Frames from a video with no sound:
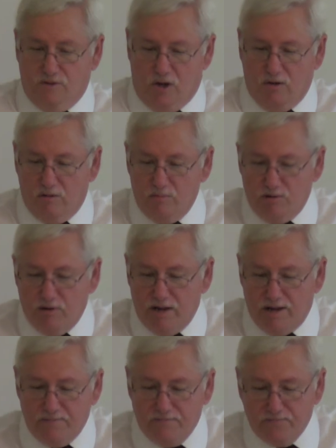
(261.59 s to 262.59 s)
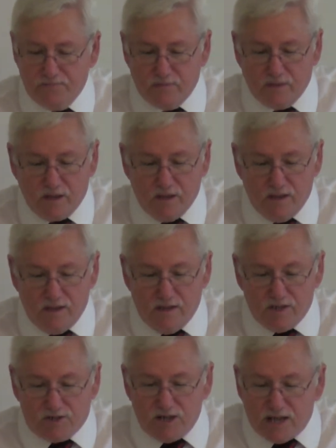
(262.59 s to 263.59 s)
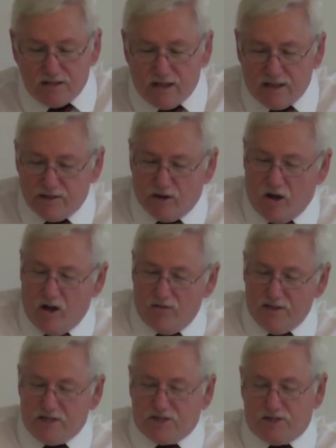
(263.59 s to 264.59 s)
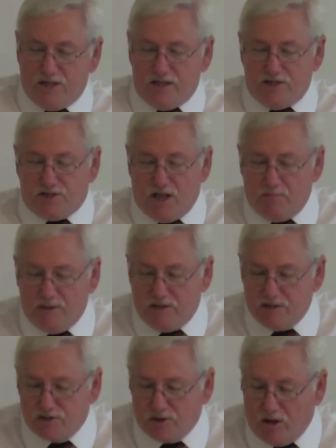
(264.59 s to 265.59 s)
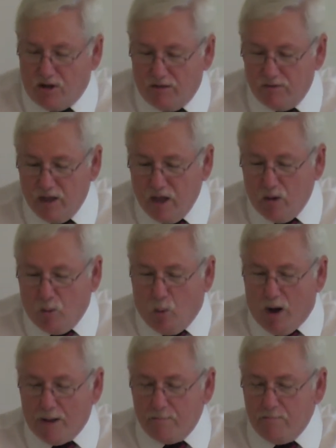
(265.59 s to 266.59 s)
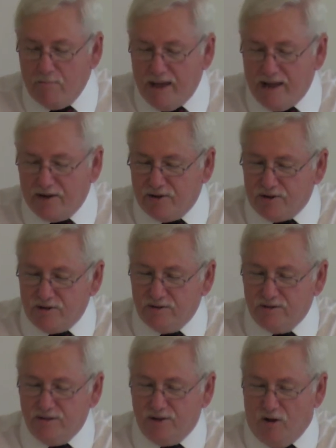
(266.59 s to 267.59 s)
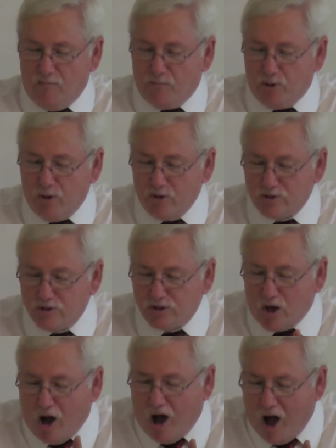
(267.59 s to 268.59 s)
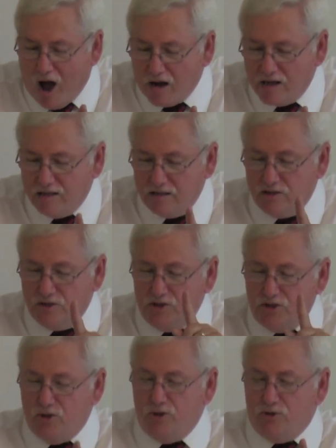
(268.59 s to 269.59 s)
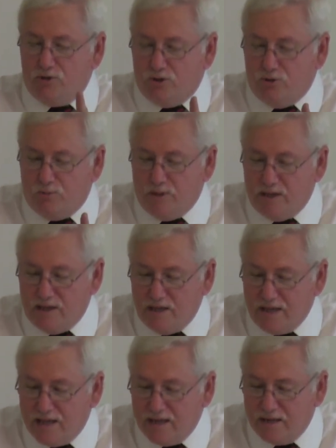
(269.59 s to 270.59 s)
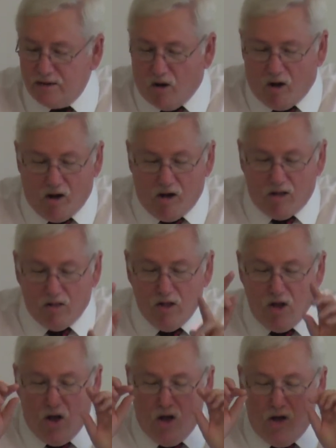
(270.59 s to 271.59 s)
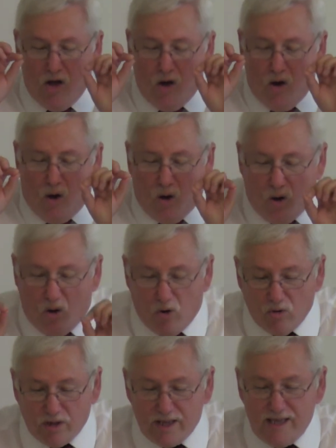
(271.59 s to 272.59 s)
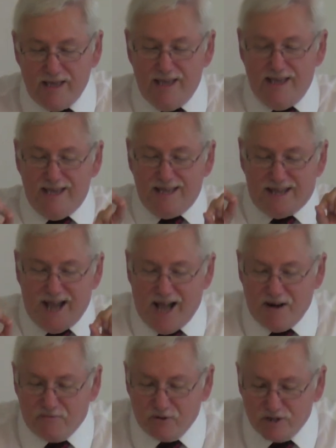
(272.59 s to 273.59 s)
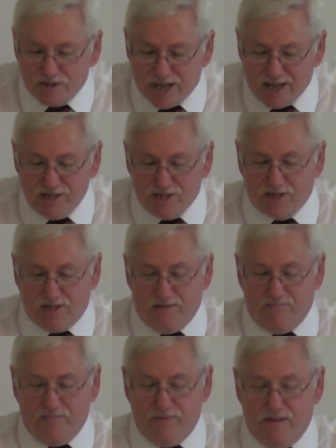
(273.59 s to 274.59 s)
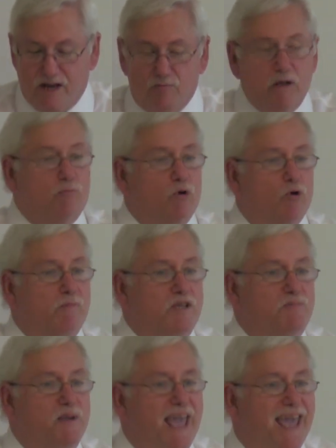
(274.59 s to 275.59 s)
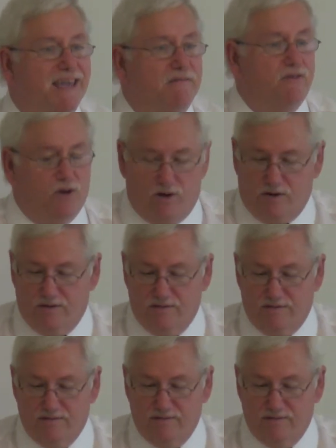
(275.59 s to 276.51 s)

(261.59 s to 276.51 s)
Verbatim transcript: No? Let me read it. Seeing then that all these things shall be dissolved, what manner of persons ought you to be in all holy conversation? That Greek word means behavior.